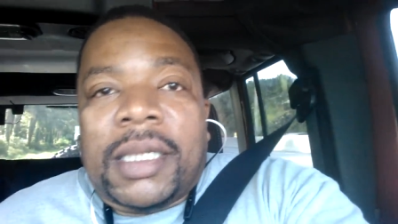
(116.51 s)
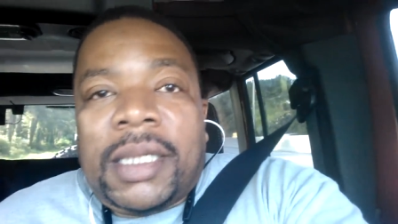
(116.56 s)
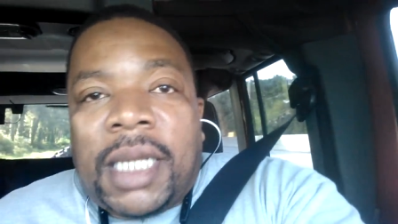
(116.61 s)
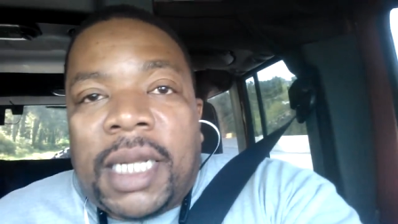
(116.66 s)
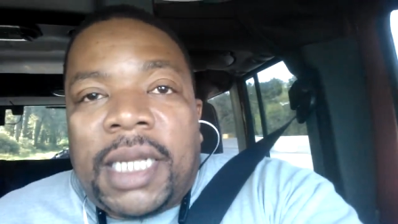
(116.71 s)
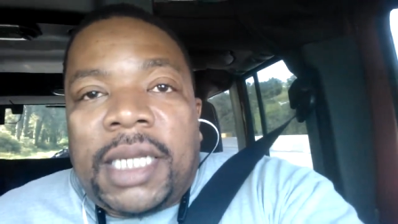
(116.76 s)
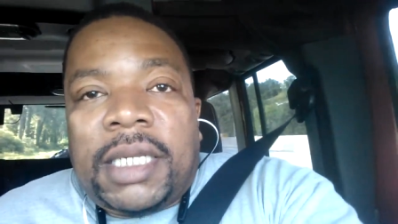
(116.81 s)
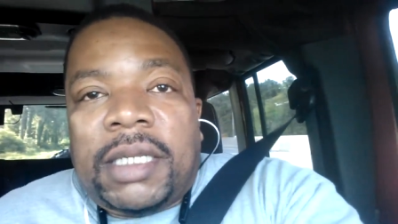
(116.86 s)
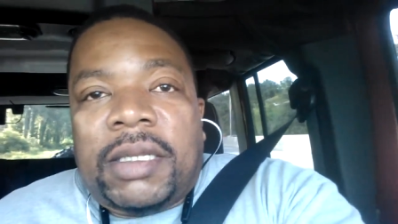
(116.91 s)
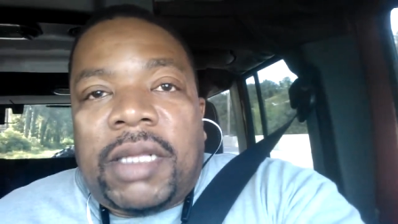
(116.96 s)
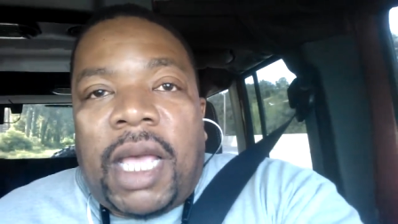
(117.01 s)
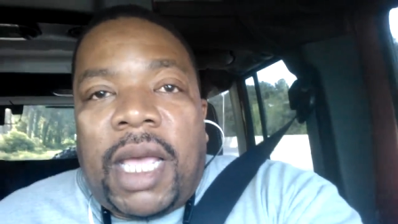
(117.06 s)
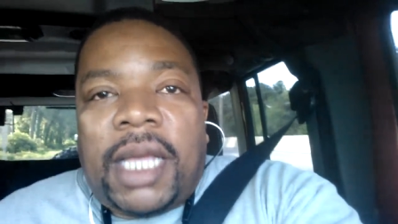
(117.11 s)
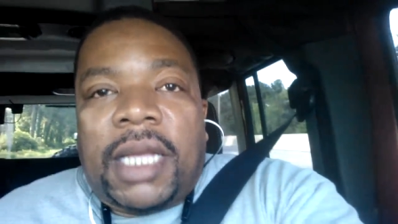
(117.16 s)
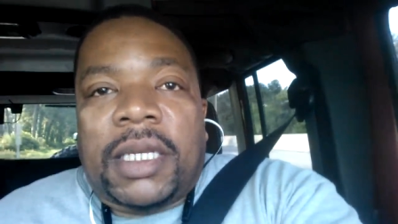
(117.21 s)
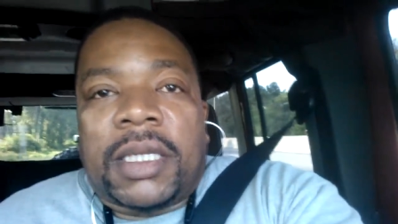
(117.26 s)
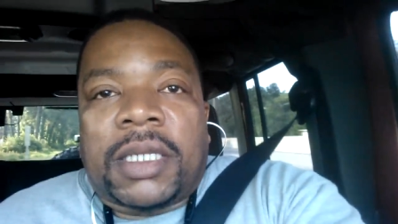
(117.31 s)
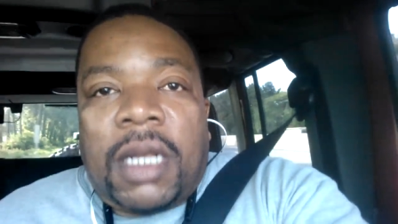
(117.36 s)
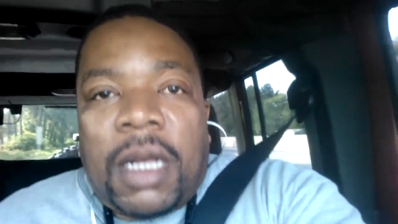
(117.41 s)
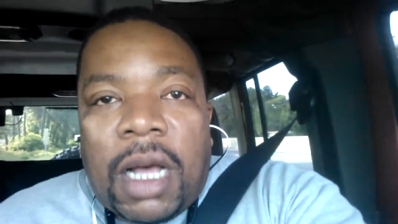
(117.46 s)
these
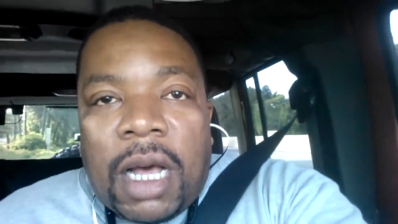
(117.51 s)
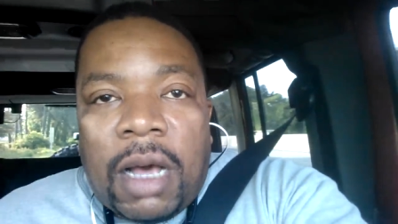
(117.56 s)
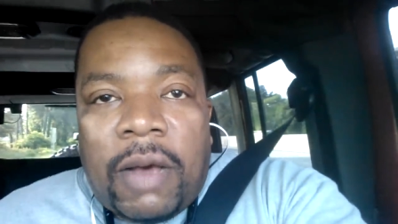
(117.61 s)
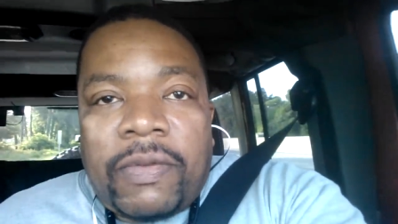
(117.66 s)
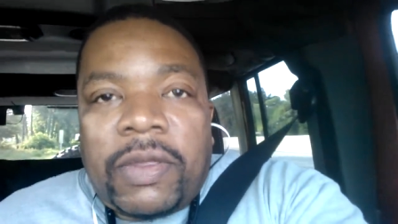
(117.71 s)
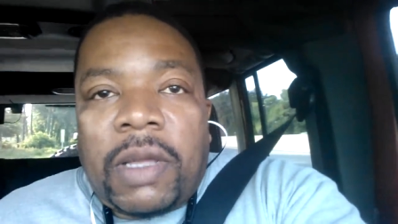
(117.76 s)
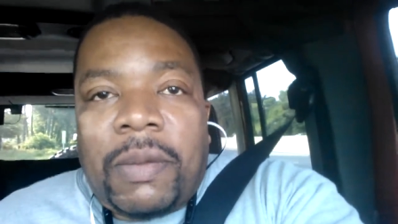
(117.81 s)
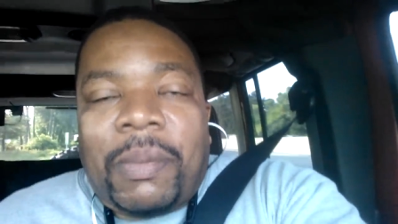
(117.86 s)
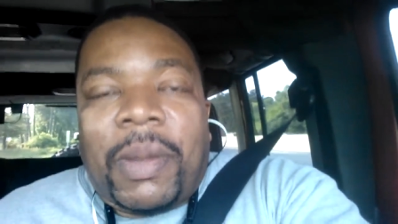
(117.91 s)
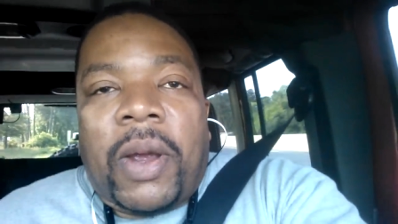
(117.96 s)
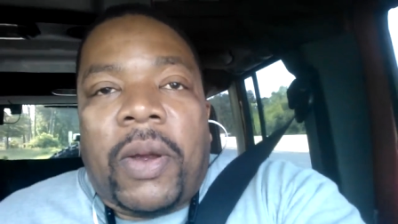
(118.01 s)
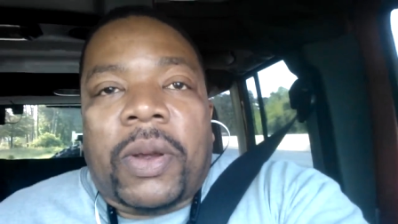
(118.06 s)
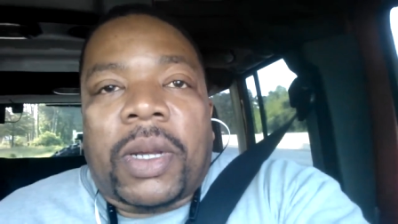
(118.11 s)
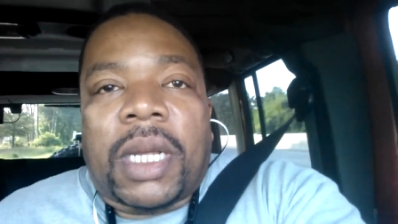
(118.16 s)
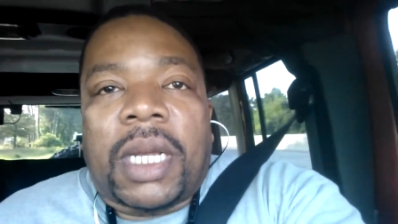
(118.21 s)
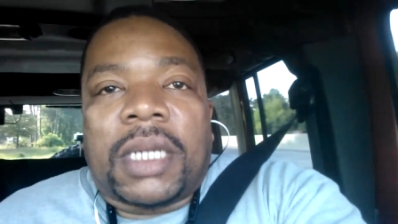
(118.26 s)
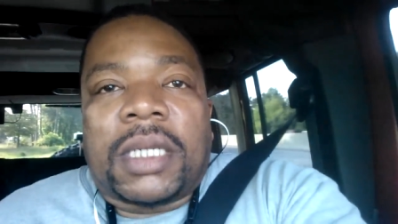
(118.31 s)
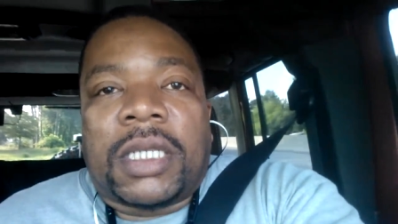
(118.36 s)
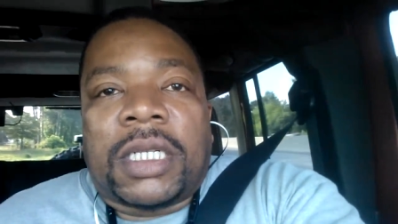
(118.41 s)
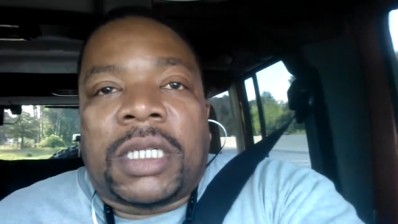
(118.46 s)
days of the
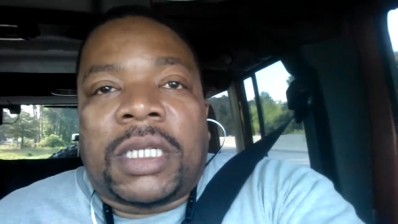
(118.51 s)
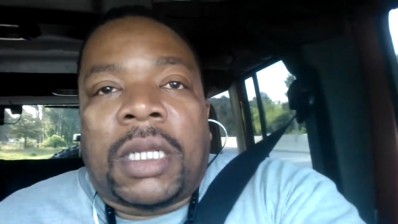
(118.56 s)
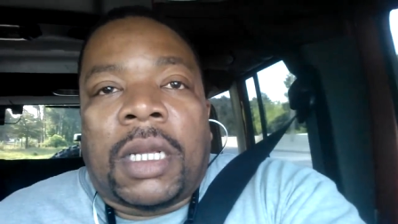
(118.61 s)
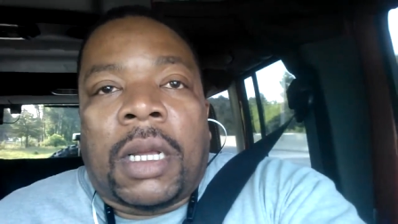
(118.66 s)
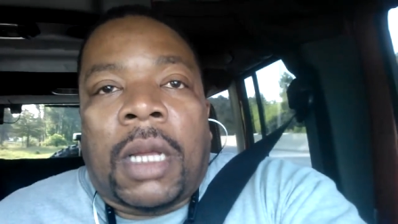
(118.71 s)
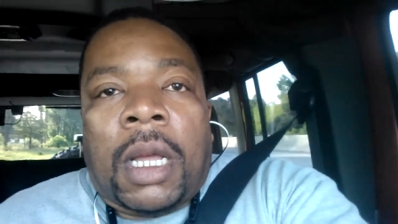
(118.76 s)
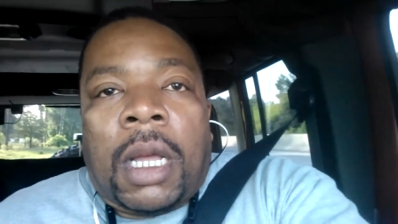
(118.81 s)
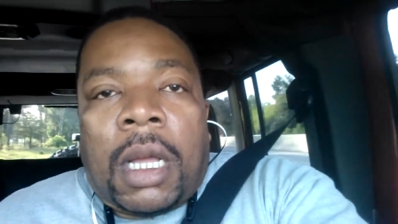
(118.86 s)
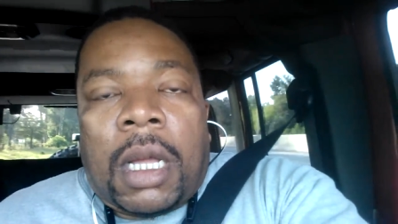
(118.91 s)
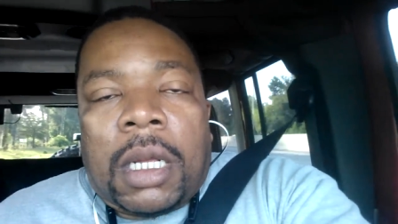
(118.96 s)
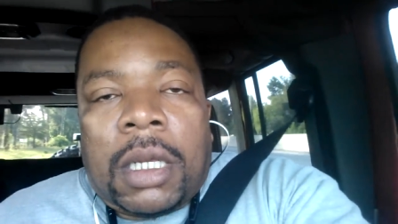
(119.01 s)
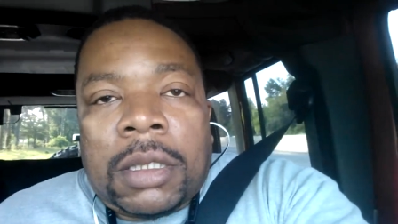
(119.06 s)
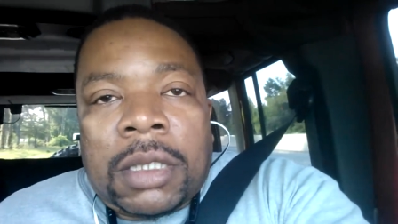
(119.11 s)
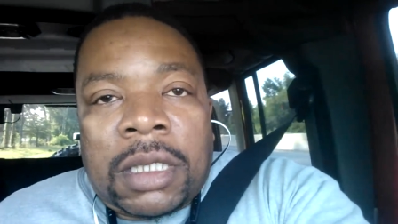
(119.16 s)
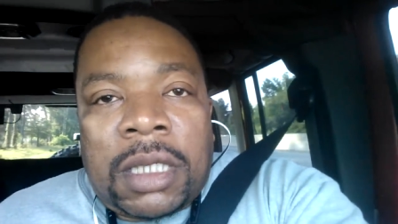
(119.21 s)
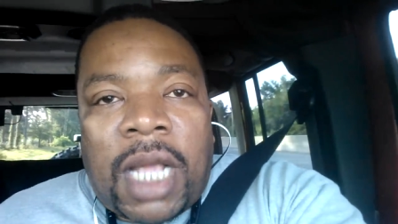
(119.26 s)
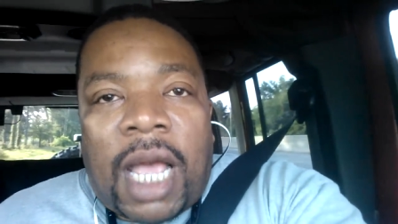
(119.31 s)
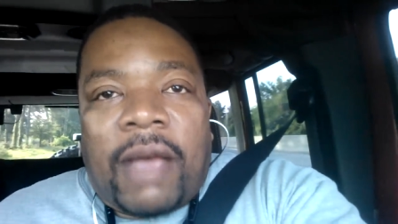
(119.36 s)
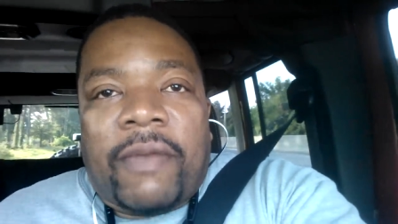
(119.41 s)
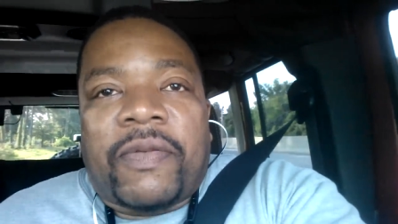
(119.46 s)
American
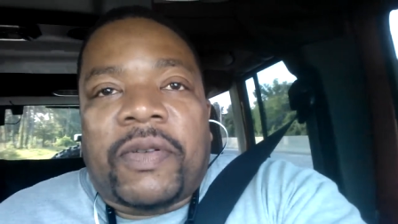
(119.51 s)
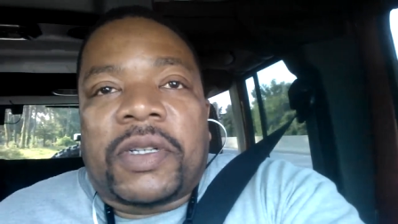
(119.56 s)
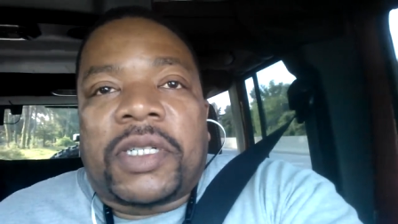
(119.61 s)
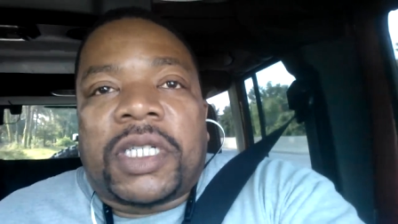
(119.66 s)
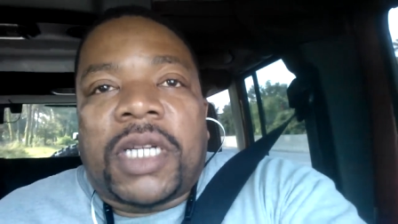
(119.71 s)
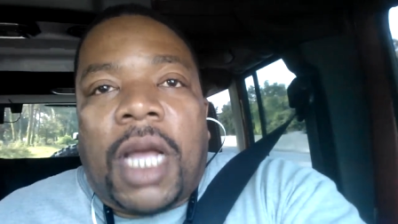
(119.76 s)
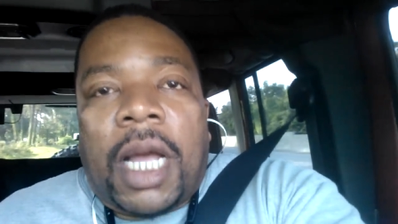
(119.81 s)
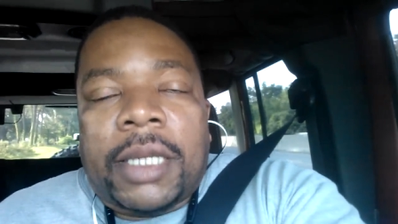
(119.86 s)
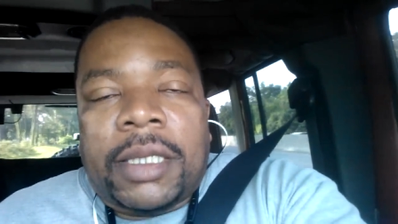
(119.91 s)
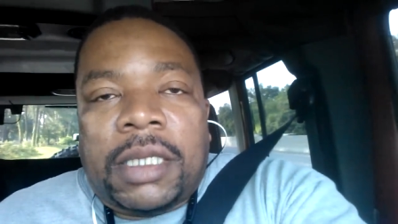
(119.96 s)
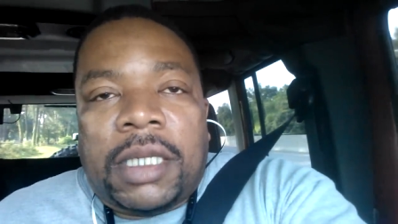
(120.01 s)
Staffordshire